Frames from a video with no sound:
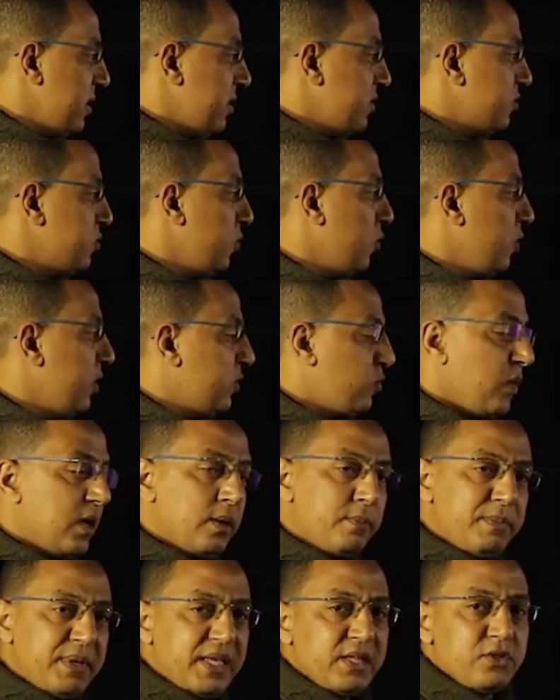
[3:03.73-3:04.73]
So it
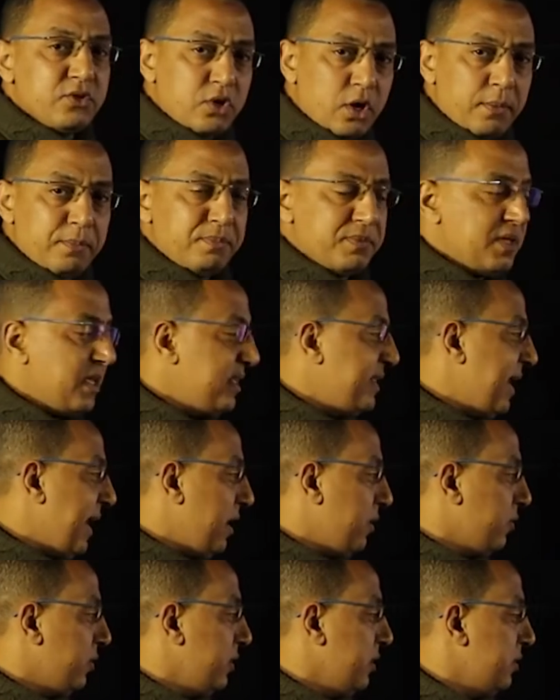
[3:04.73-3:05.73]
will be dropped
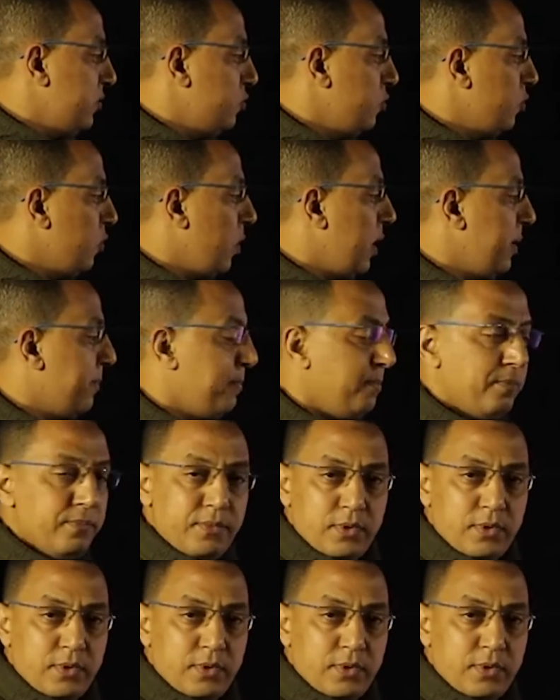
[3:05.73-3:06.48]
down to y.